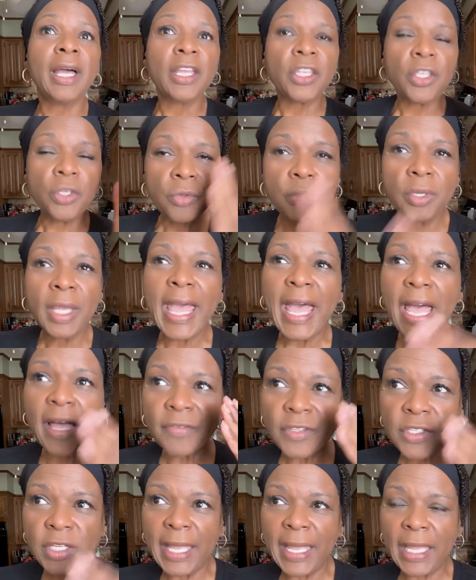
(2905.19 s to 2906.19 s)
You
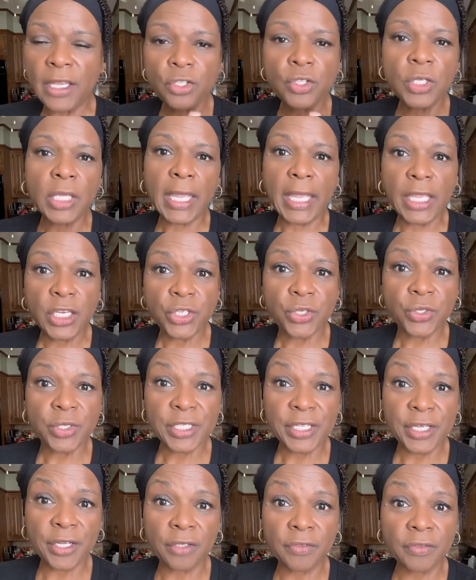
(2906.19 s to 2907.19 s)
have to educate
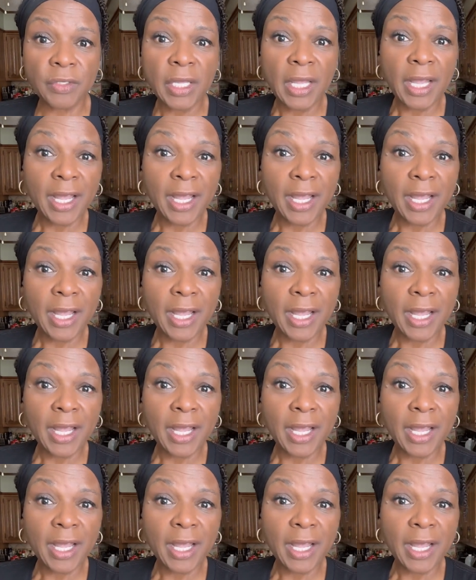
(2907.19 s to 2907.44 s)
yourself.